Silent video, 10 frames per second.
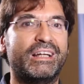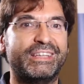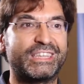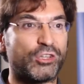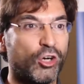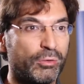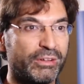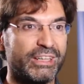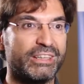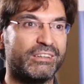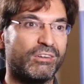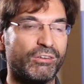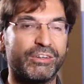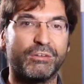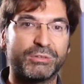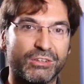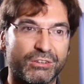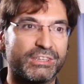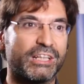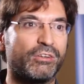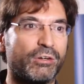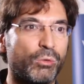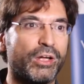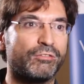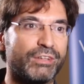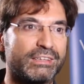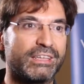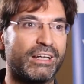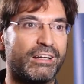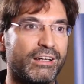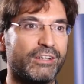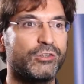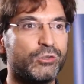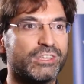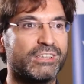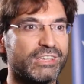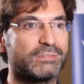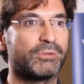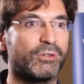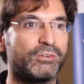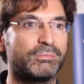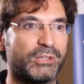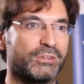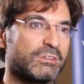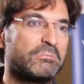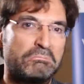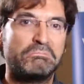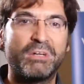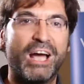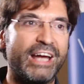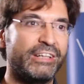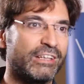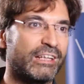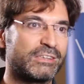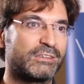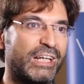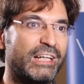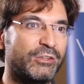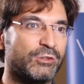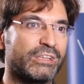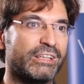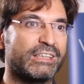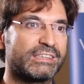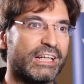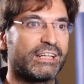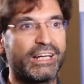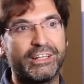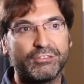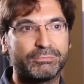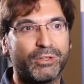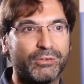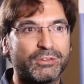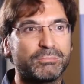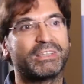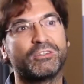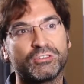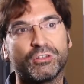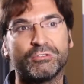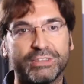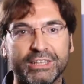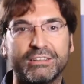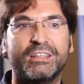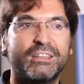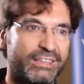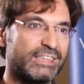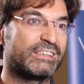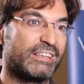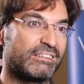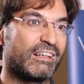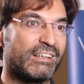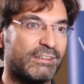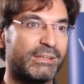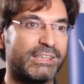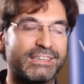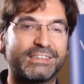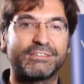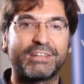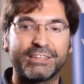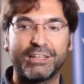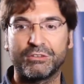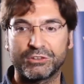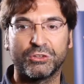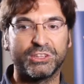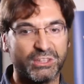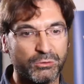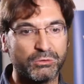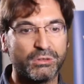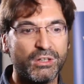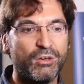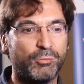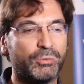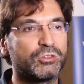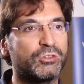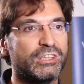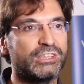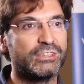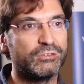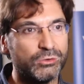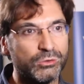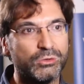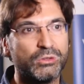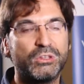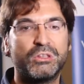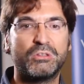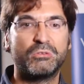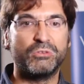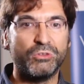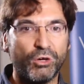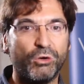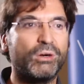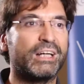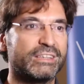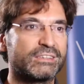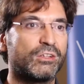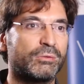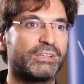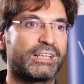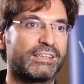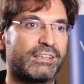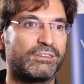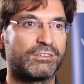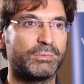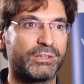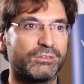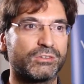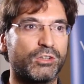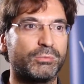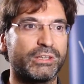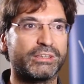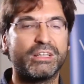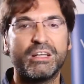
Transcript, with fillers: discovering other options, another way of uh, using this product because I'm a skilled user in some kind of products, but not all of them. It's certainly a very extensive catalog, so it's a good opportunity to know and discover the catalog, Copernicus Covering.